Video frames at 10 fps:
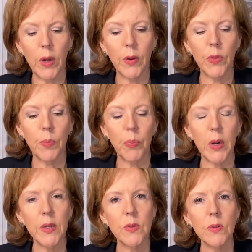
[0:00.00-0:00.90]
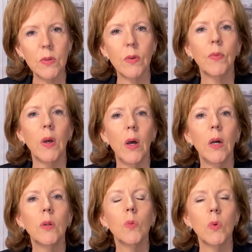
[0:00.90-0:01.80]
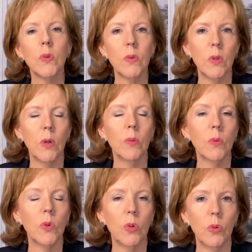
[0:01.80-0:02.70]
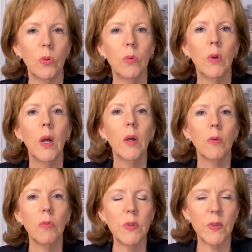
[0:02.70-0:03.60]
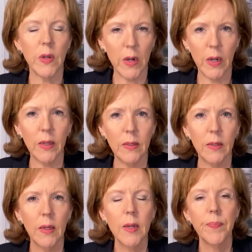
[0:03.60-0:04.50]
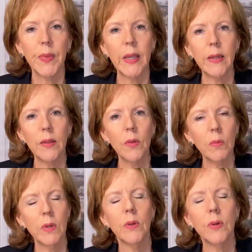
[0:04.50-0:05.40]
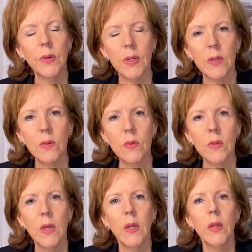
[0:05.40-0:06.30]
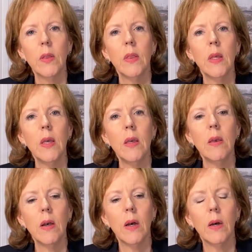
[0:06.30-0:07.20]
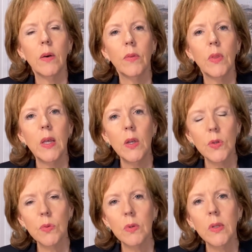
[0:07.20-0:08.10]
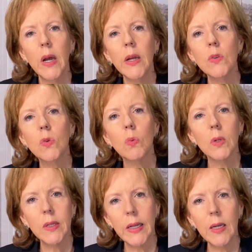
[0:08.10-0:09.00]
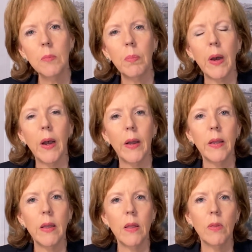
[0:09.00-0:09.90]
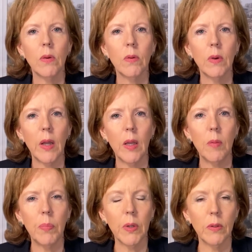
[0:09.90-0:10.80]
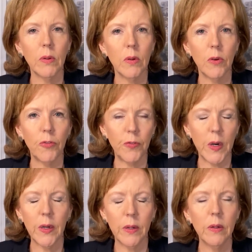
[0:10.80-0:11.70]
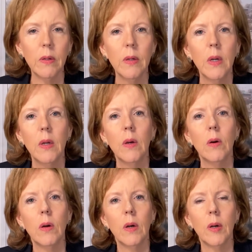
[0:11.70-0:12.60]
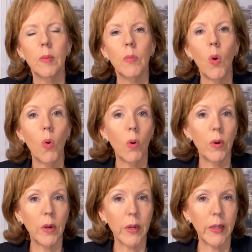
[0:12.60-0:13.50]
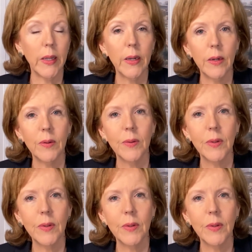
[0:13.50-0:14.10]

the presence of God was known to reside. And in the wilderness, the Israelites were led by either a pillar of fire or a cloud.